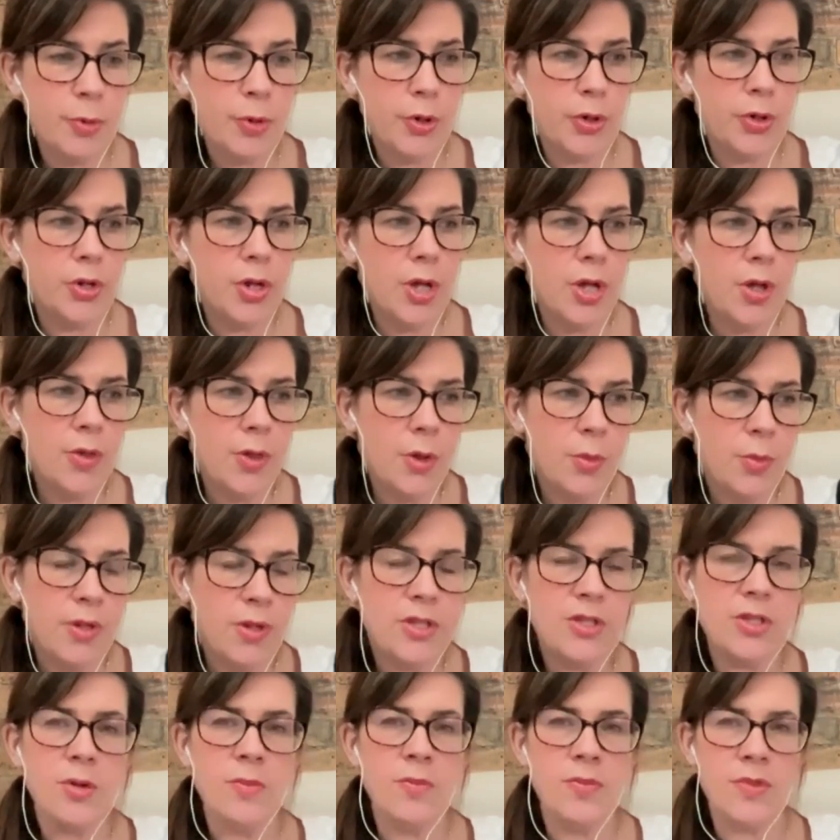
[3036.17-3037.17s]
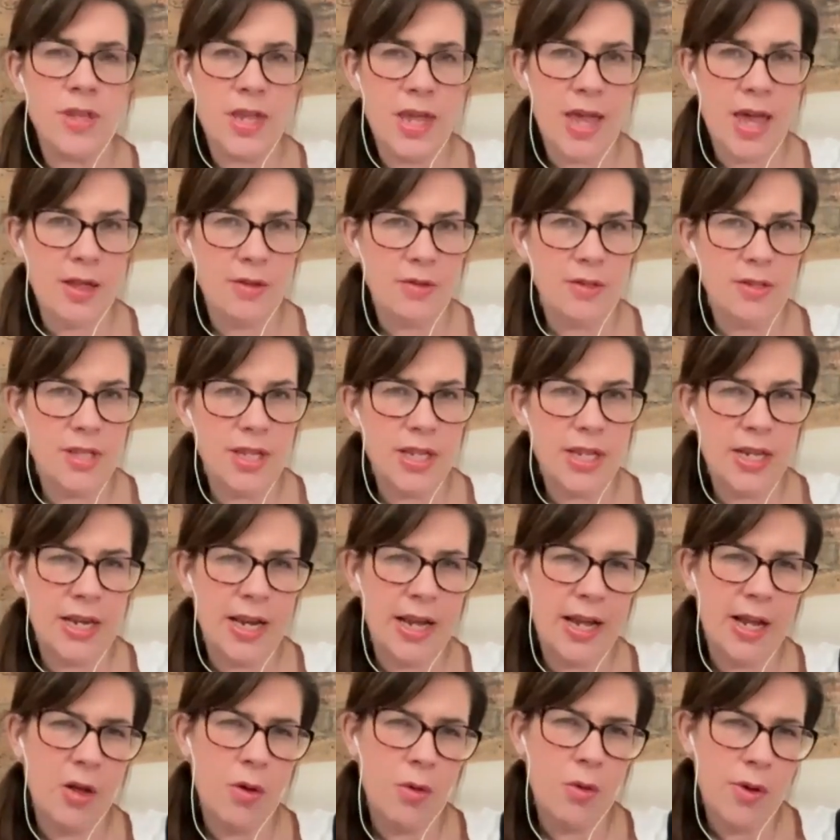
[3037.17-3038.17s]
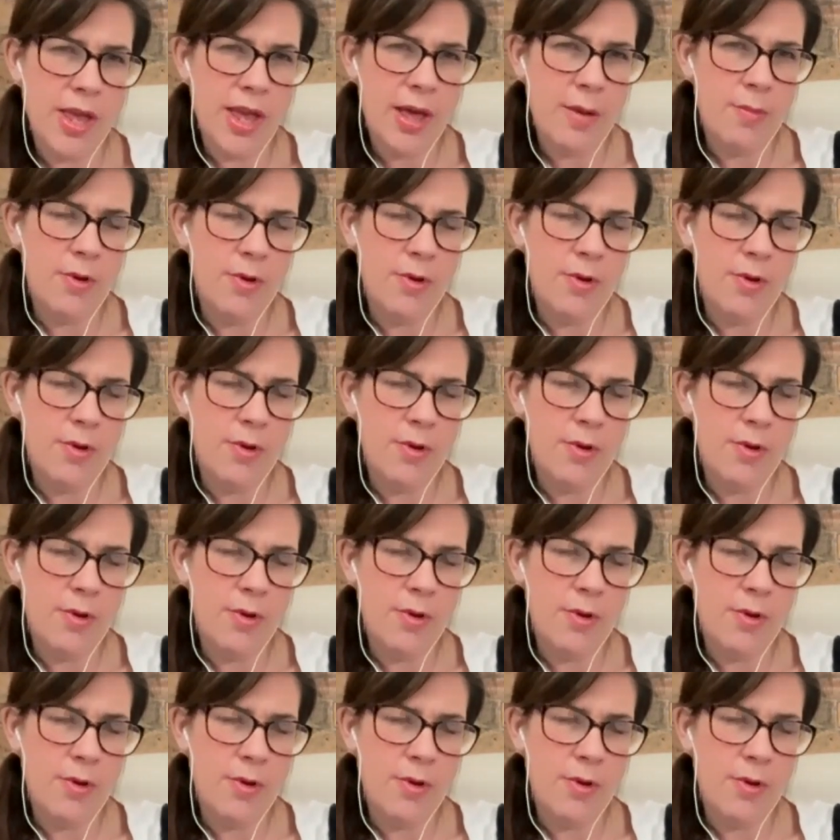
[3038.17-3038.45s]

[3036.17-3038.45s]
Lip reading: but there'll be something else that you're like, oh yeah,